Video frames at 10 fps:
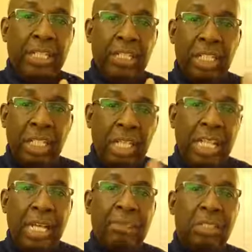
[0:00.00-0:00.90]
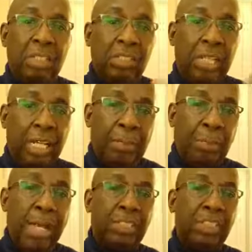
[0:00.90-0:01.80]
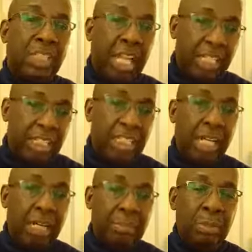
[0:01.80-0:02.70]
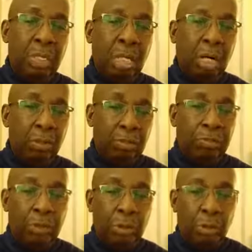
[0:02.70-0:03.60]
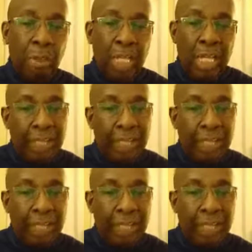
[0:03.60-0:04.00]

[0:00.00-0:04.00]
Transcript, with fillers: the limbs, and you got the branches, you got the stem on the fruit.